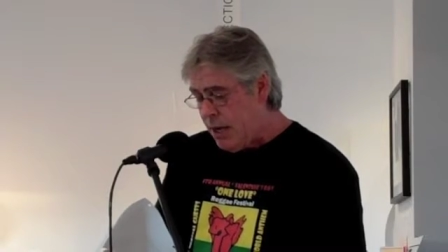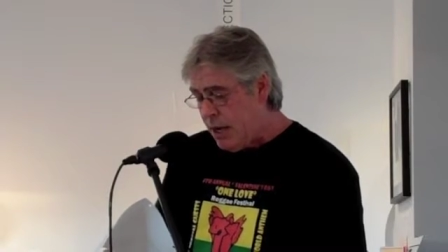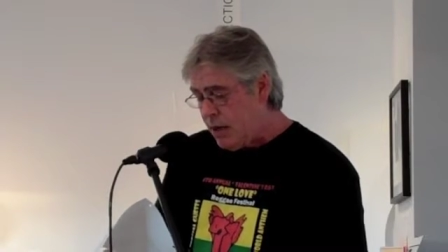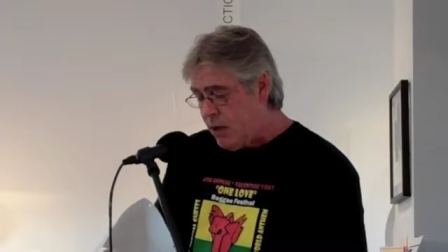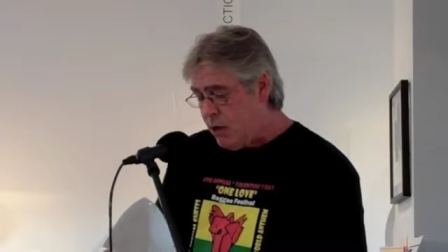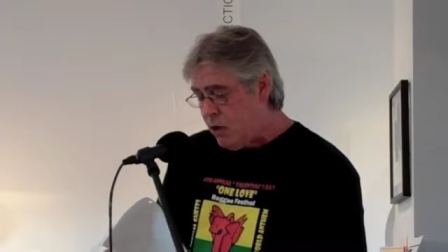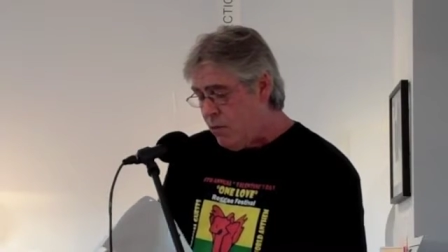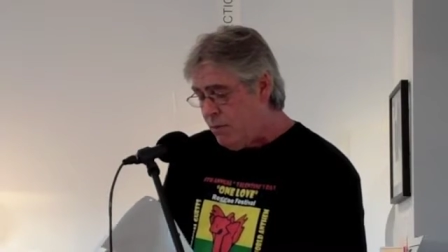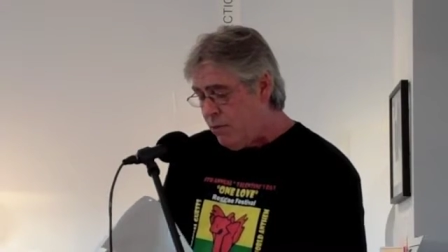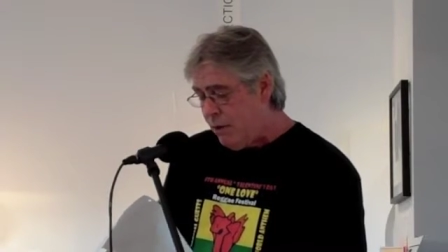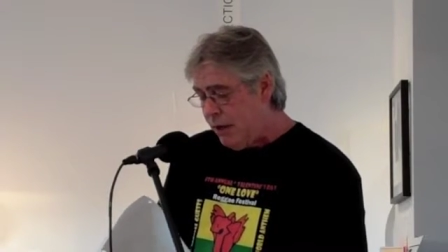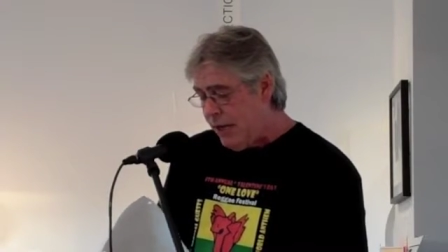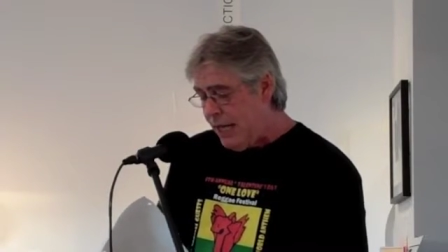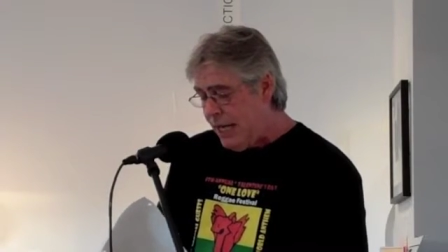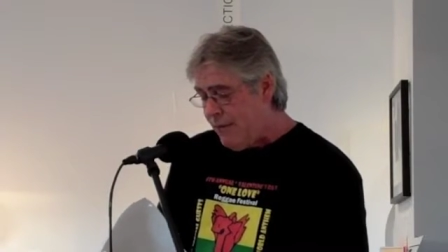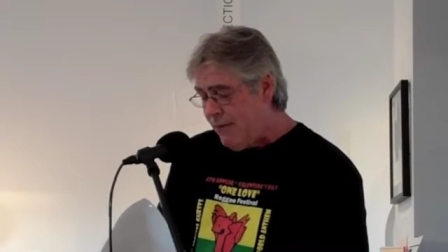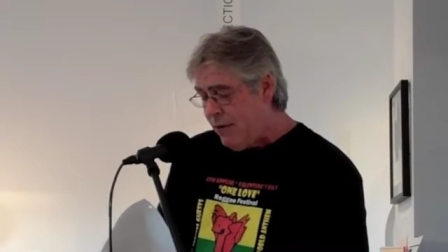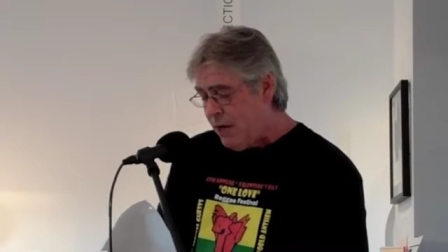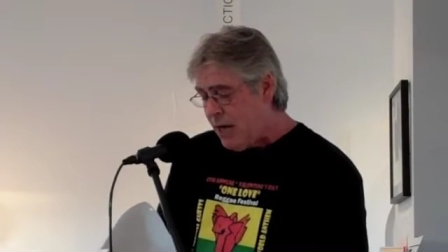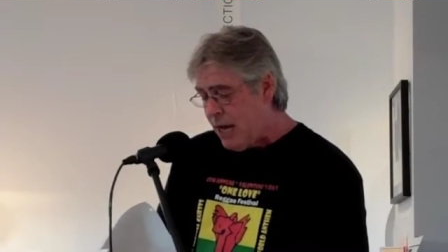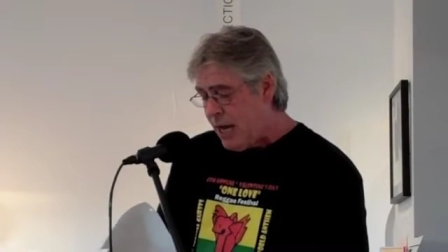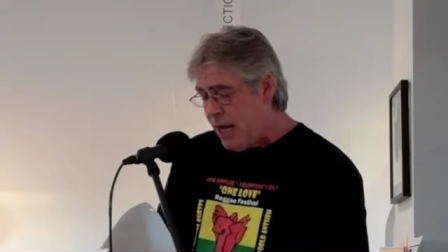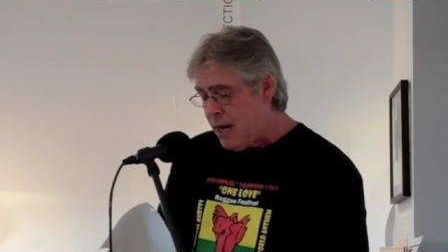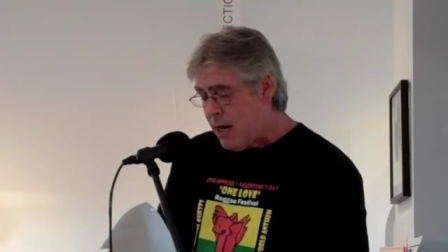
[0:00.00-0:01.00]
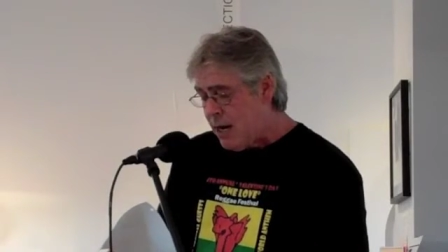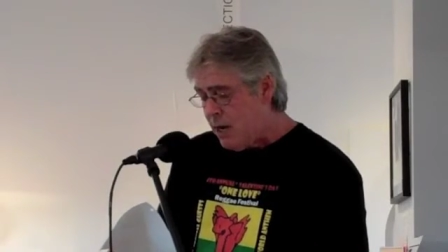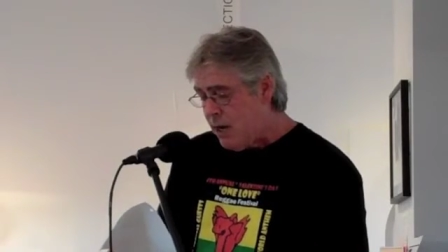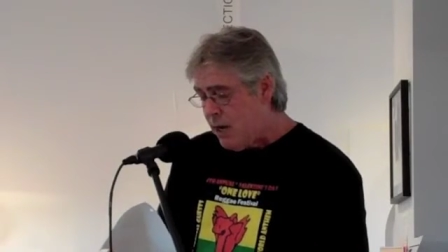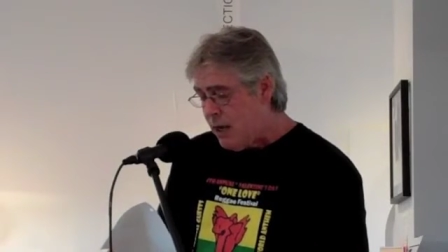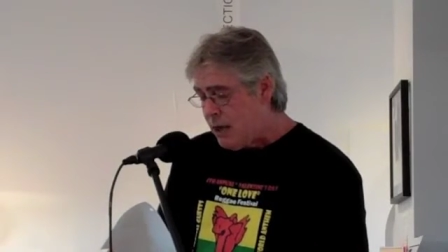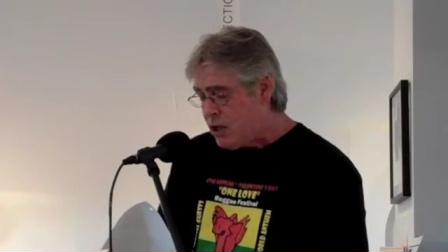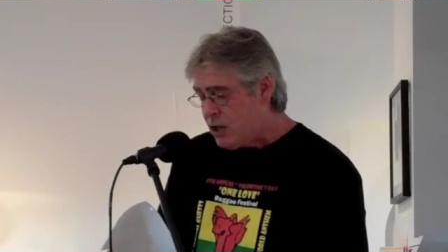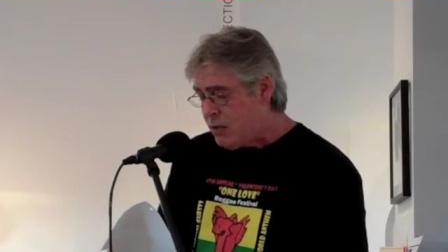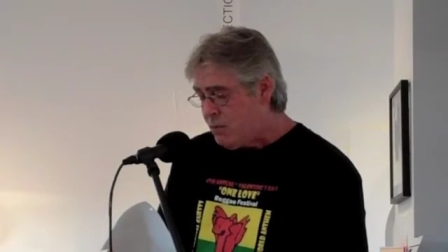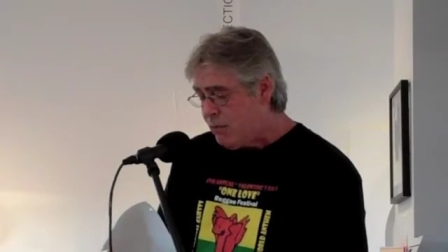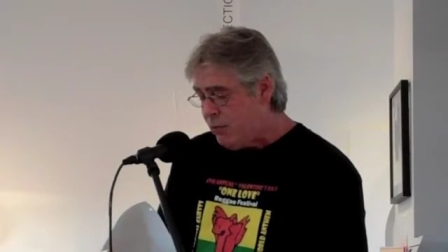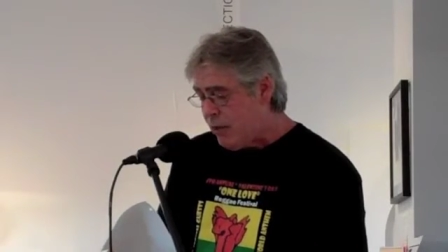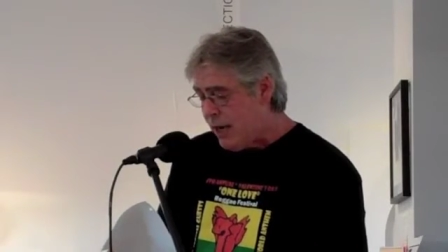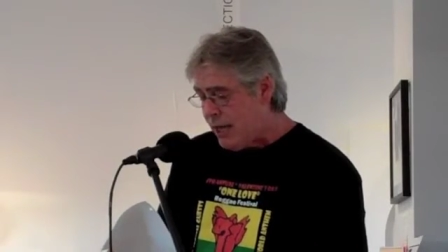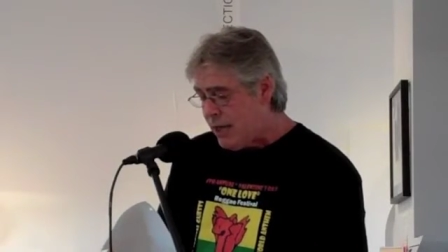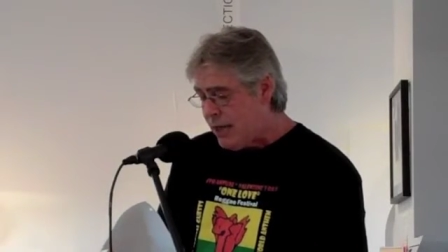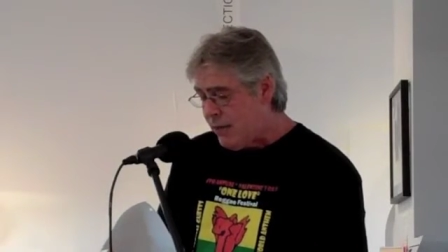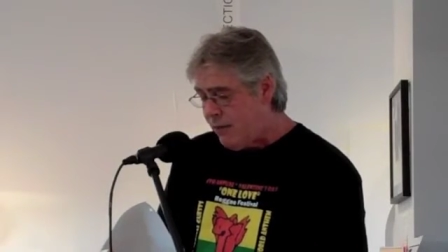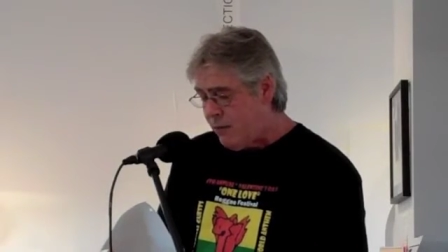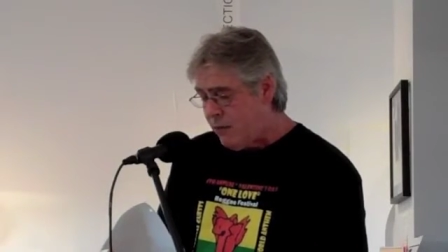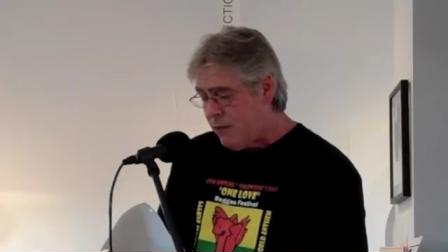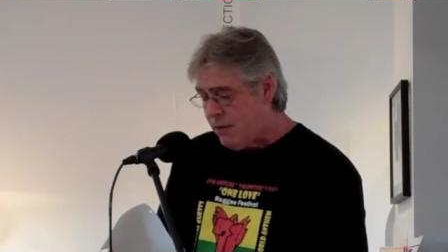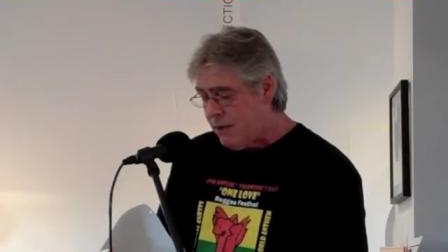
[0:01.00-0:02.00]
You believe in endless
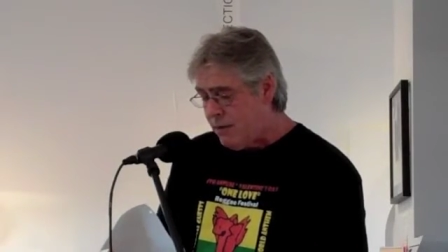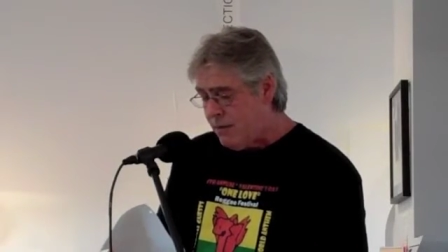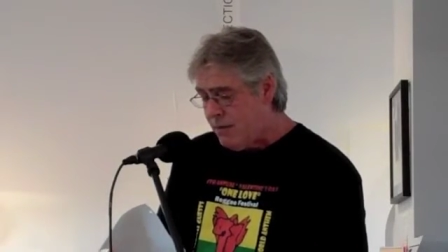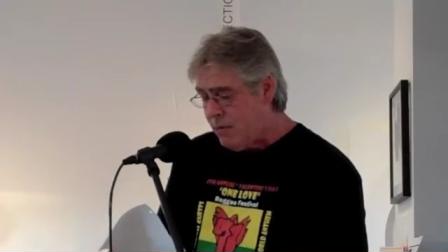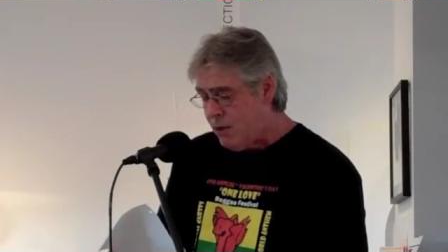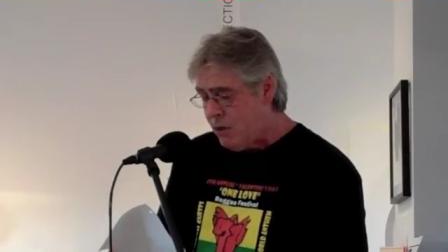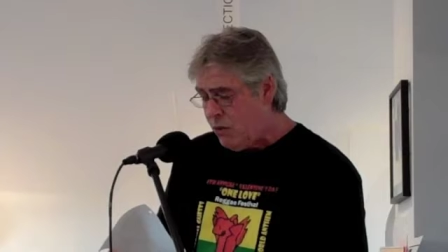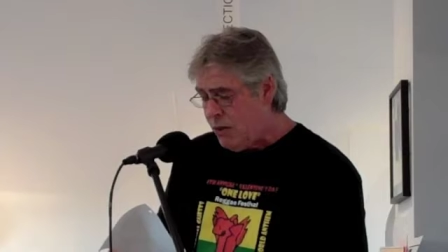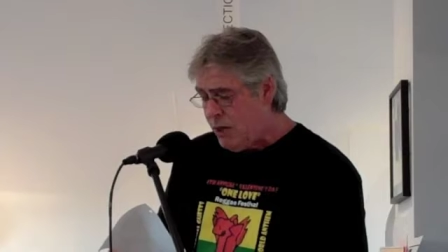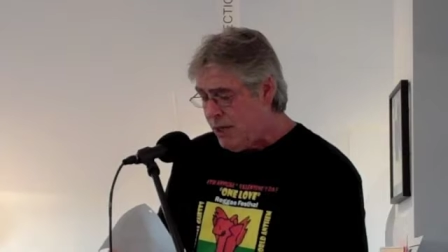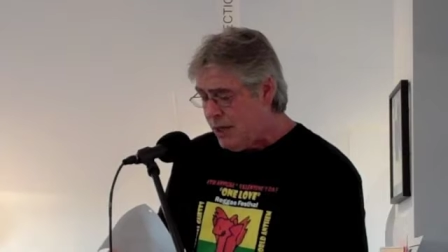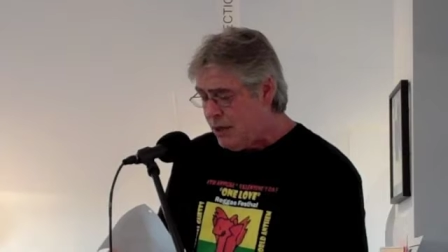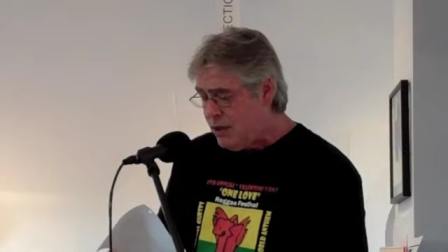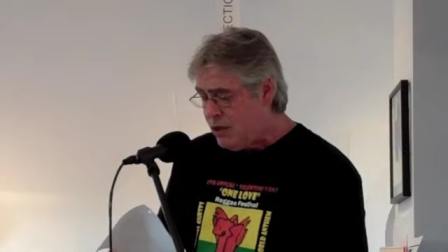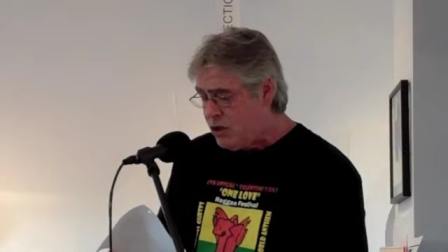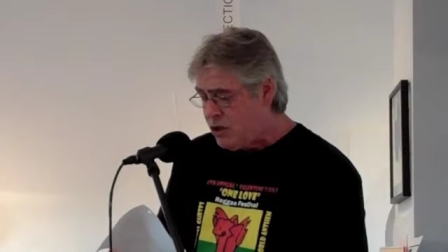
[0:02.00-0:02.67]
breath for 1,000,000